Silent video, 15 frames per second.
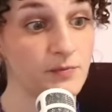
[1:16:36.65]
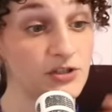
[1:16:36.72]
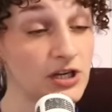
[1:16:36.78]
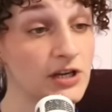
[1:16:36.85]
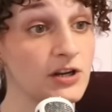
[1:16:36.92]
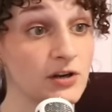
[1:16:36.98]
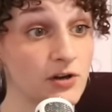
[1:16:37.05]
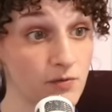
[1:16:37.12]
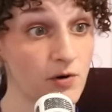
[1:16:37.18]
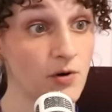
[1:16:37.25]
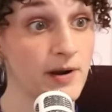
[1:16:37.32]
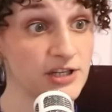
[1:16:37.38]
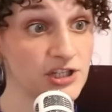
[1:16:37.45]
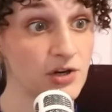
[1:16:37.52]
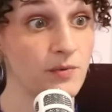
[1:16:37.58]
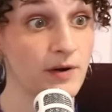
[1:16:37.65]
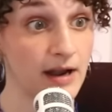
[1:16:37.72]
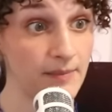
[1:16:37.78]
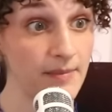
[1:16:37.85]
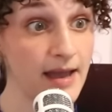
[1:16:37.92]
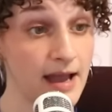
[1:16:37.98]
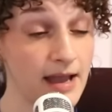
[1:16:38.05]
which in Croatia where
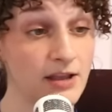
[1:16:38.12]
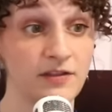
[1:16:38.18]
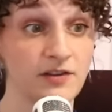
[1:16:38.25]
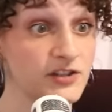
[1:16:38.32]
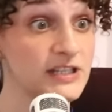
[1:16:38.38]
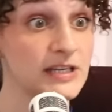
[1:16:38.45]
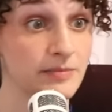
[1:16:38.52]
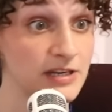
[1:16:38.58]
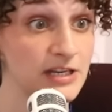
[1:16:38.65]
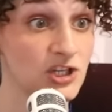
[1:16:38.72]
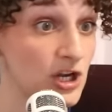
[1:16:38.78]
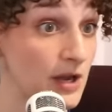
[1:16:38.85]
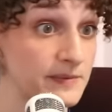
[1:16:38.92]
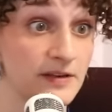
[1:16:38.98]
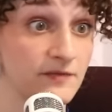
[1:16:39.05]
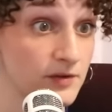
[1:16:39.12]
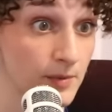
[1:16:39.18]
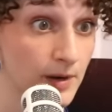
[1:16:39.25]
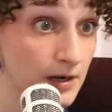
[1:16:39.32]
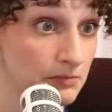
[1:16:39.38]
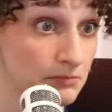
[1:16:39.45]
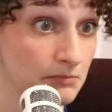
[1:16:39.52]
I'm at, there's CBD shops
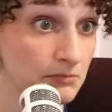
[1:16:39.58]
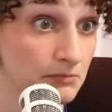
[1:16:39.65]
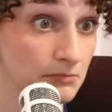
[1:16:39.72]
everywhere.